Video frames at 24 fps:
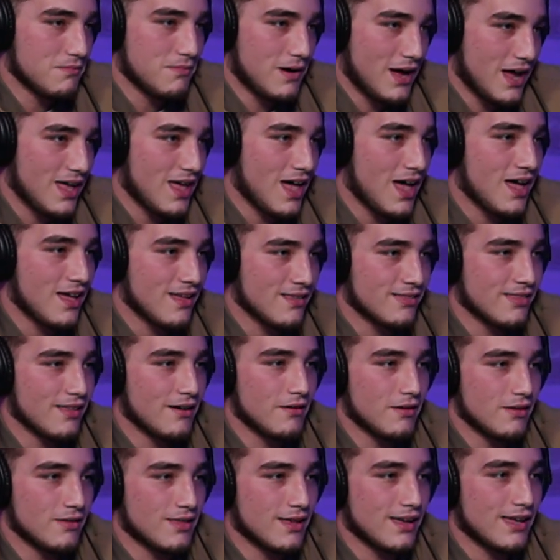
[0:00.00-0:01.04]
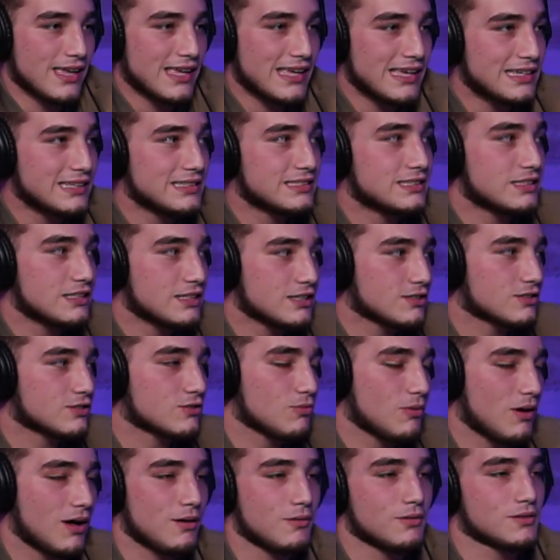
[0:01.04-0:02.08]
in my head the the
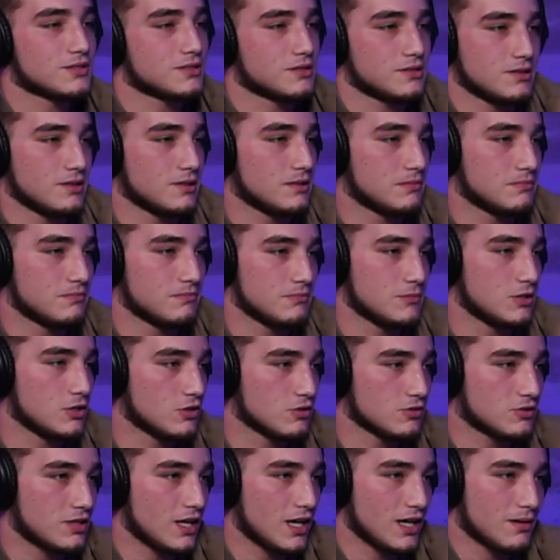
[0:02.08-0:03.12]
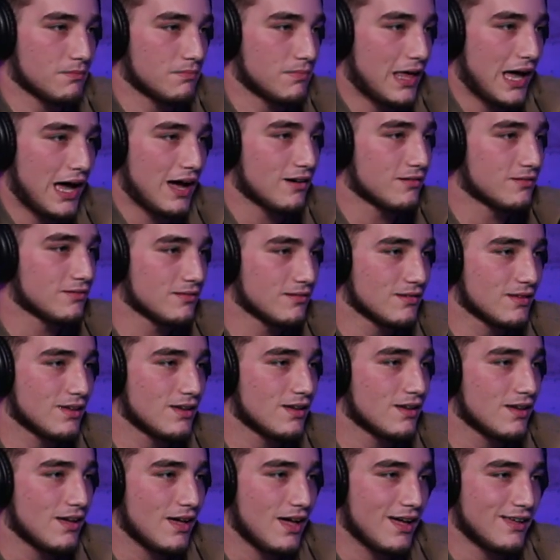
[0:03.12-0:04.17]
easiest way was to you know take him down,
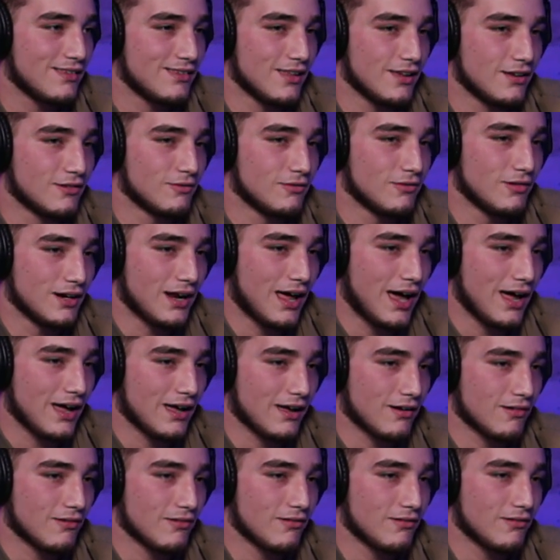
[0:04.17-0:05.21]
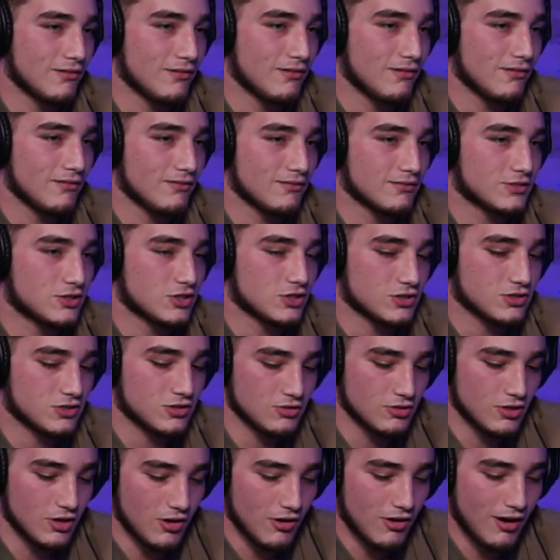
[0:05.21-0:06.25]
and then when I
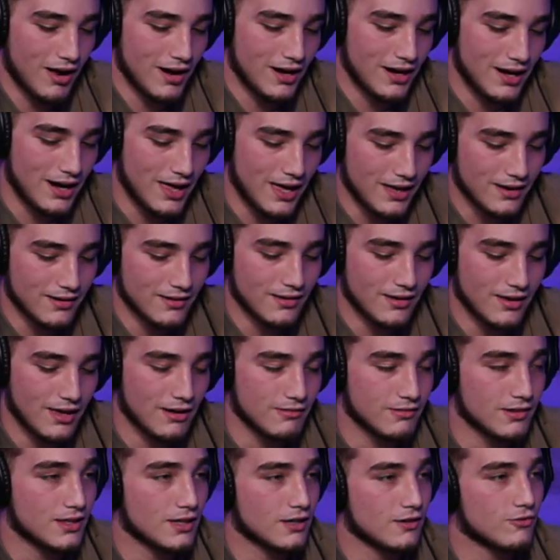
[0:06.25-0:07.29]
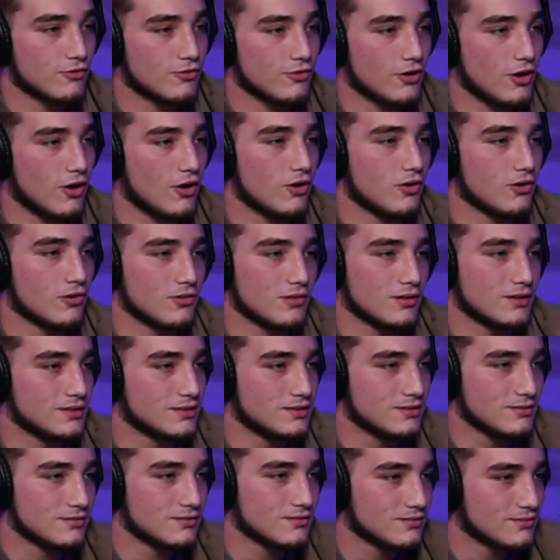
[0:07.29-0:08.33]
just you know I let everything flow
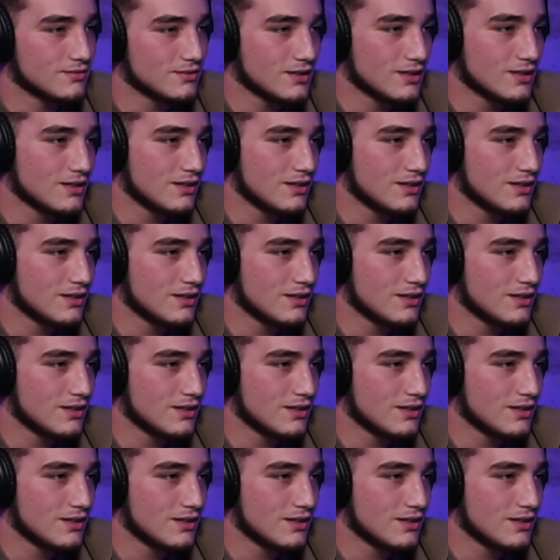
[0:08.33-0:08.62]
and